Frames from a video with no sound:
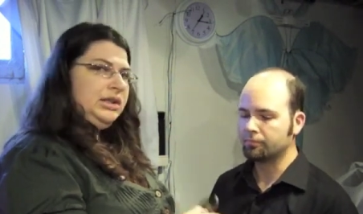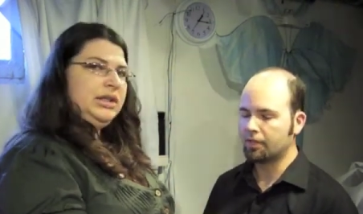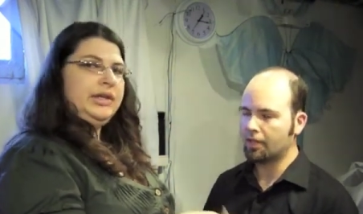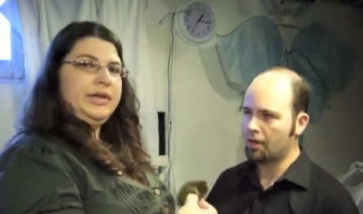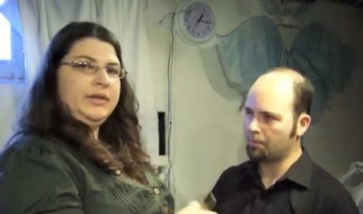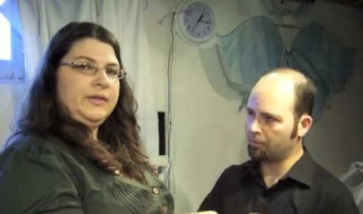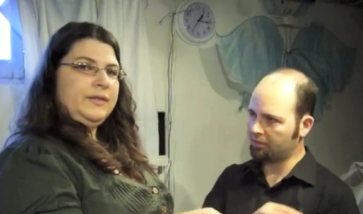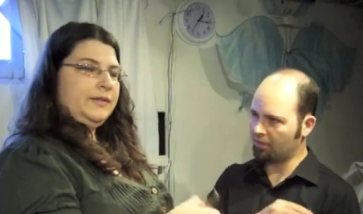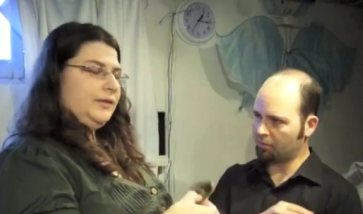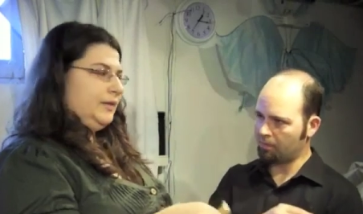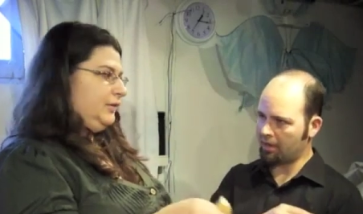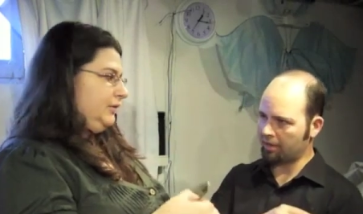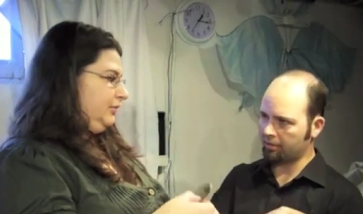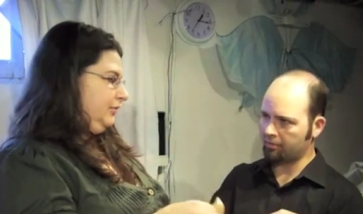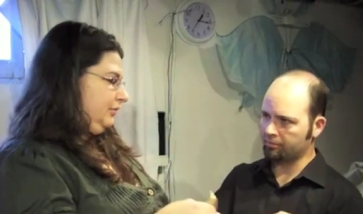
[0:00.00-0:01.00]
Speaker 1: Can I put this
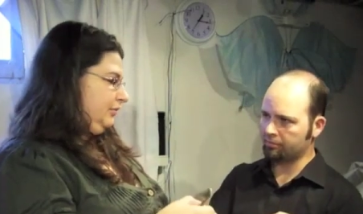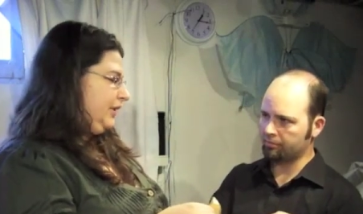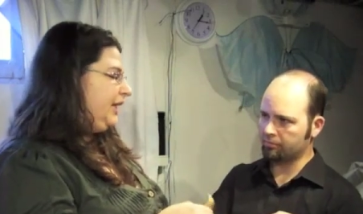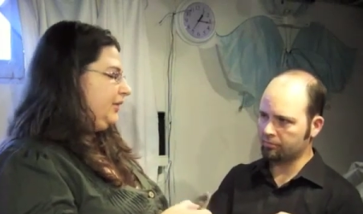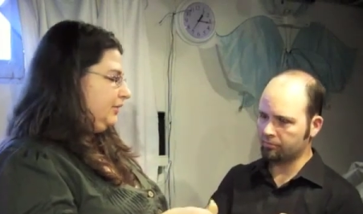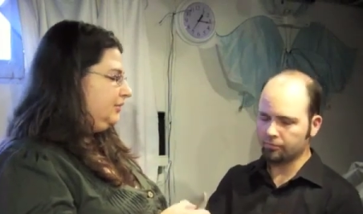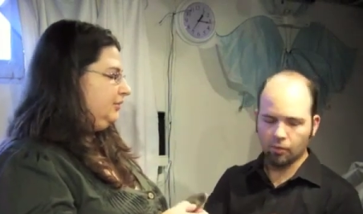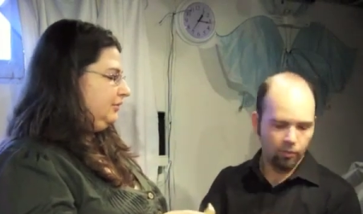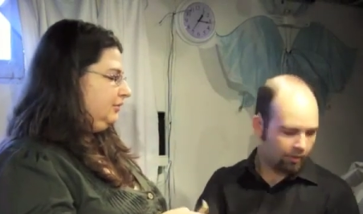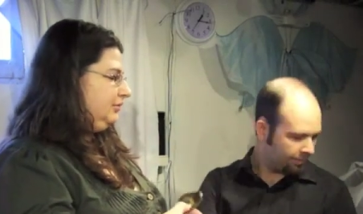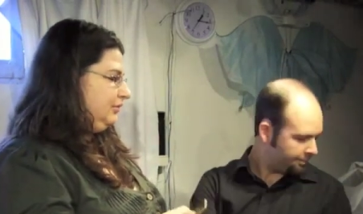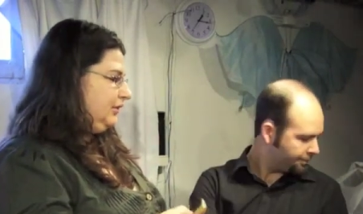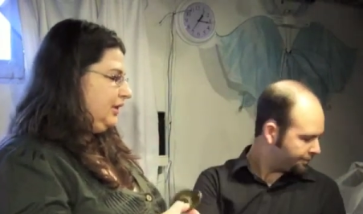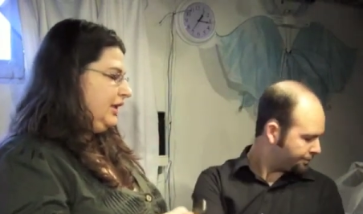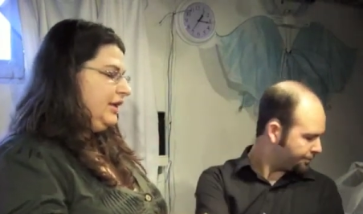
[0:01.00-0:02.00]
back?
Speaker 2: Yeah. Okay.
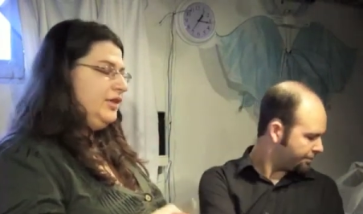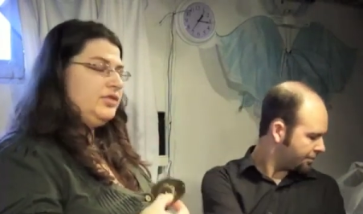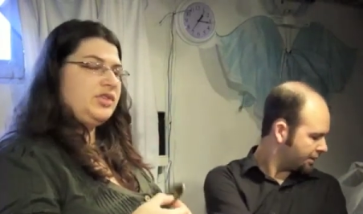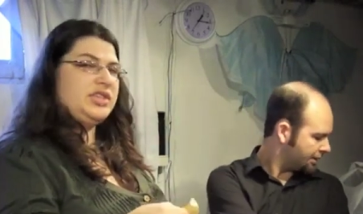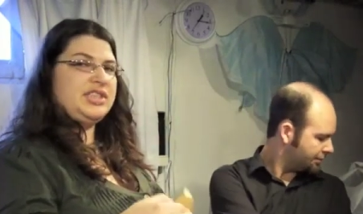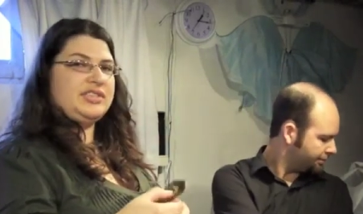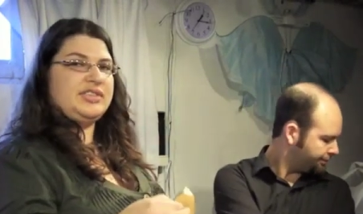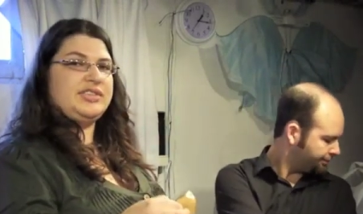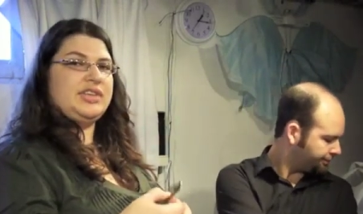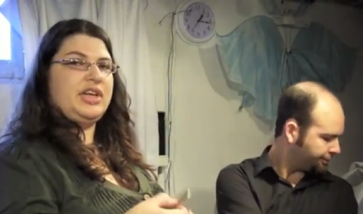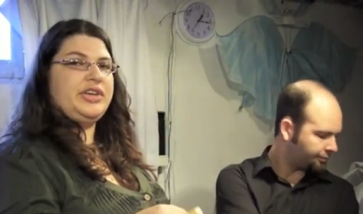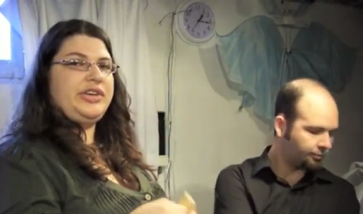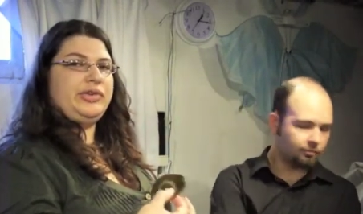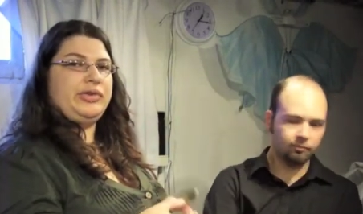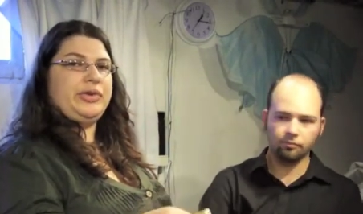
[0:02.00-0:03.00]
So this is
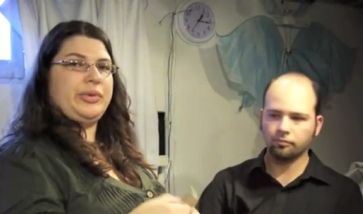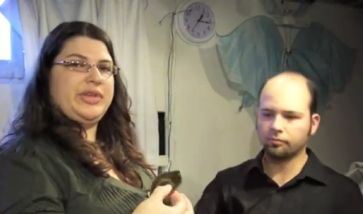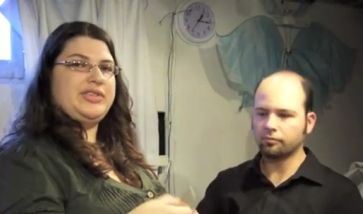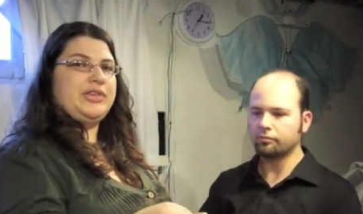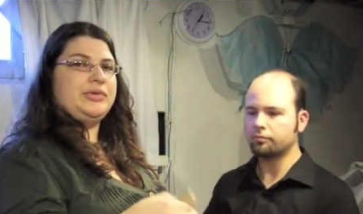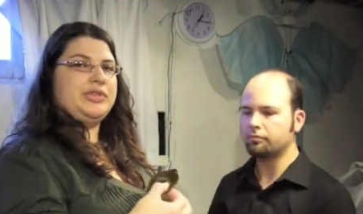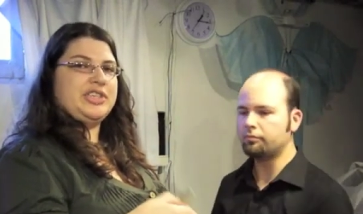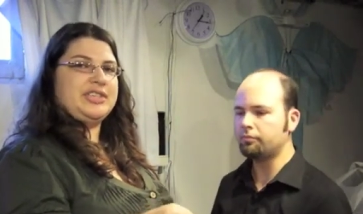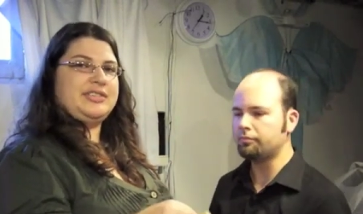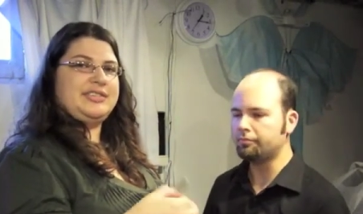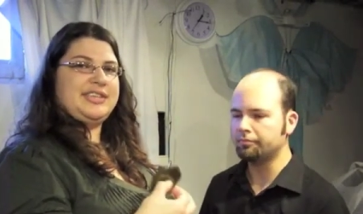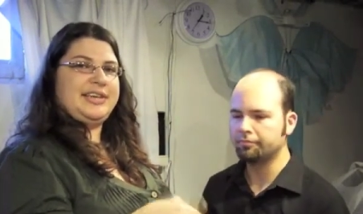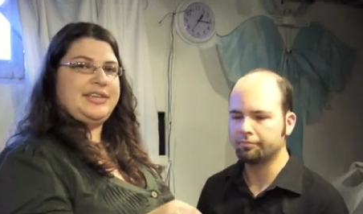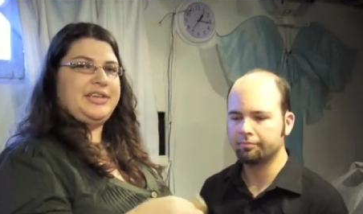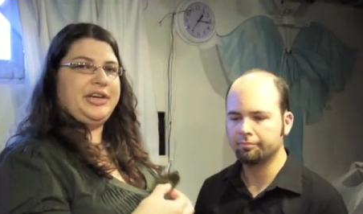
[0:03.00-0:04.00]
all you do, is you just
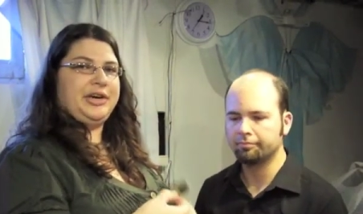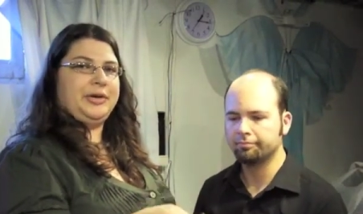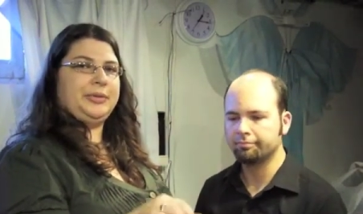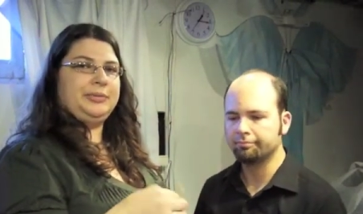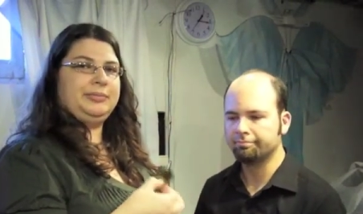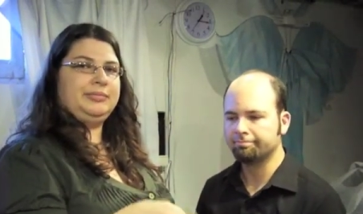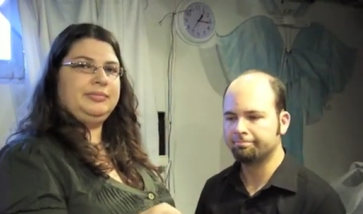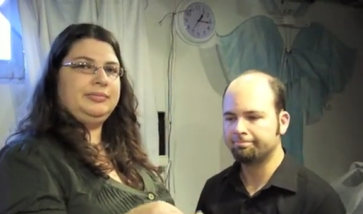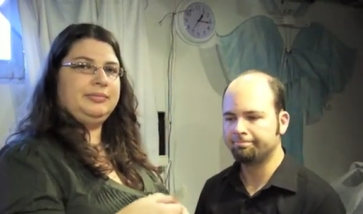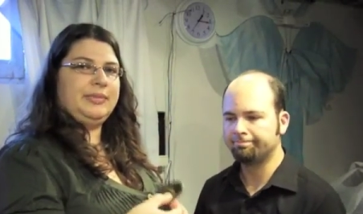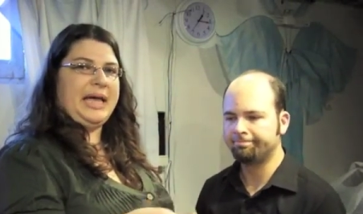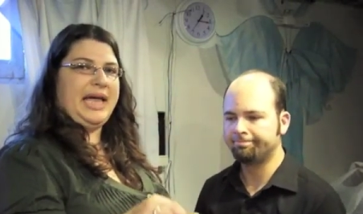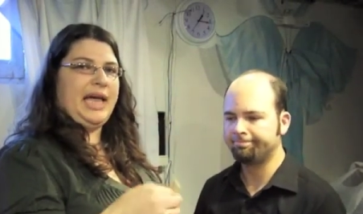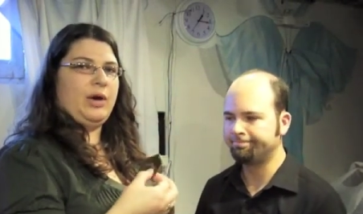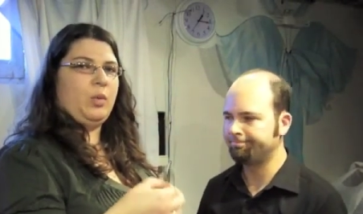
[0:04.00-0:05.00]
sit here
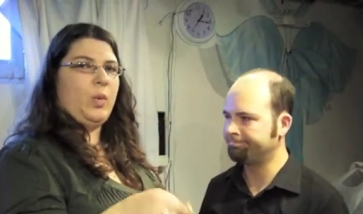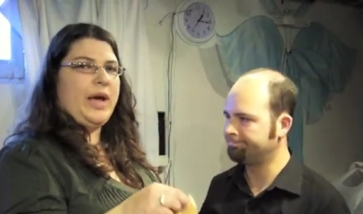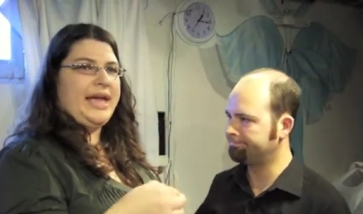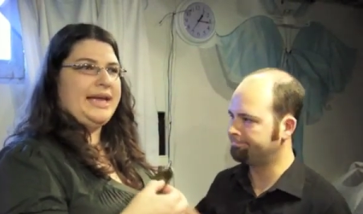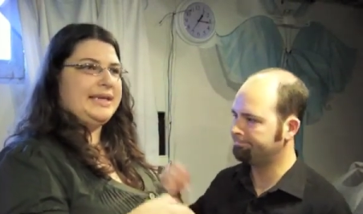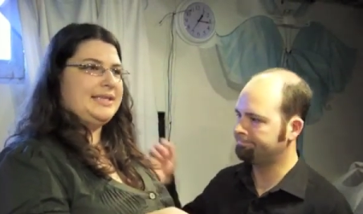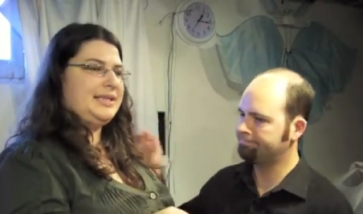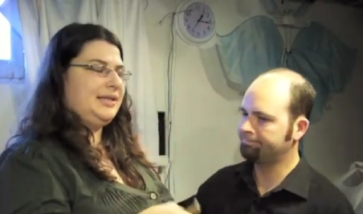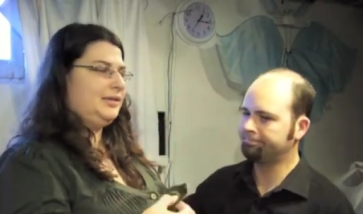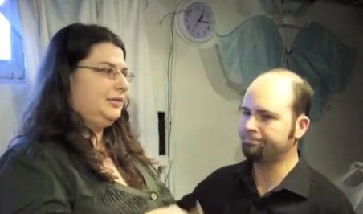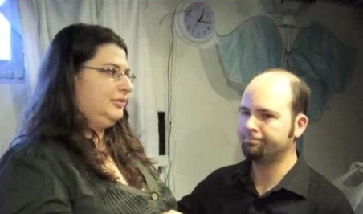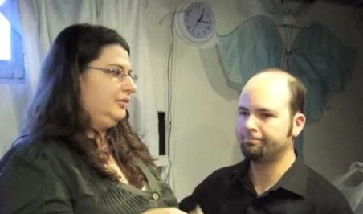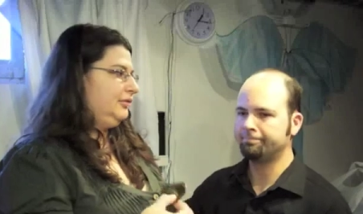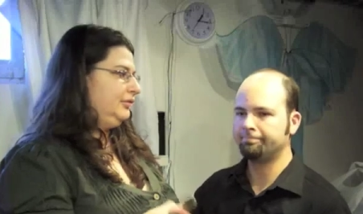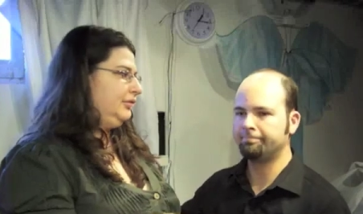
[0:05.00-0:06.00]
and wait.
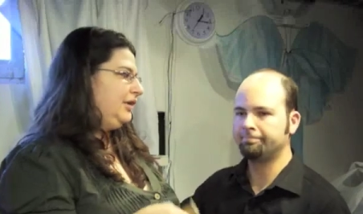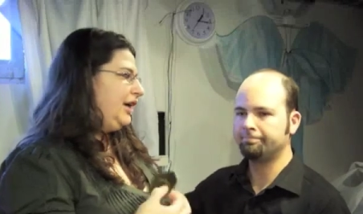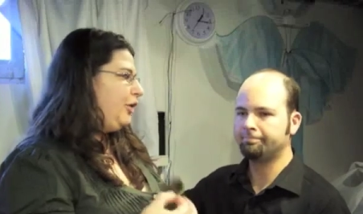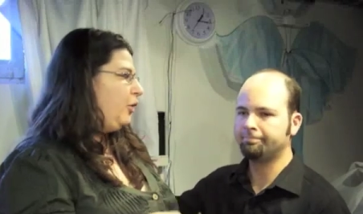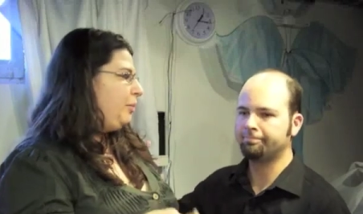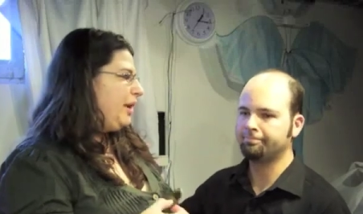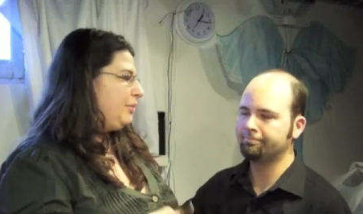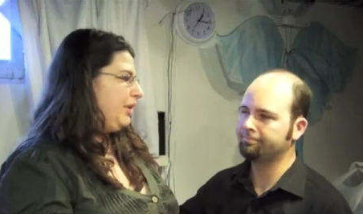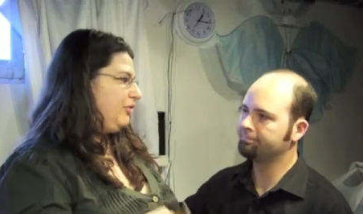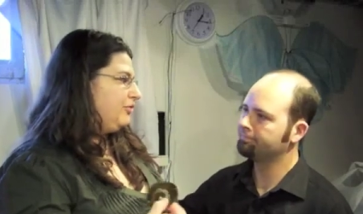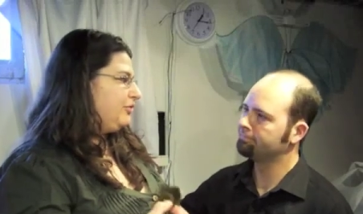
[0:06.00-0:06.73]
I hope I'm in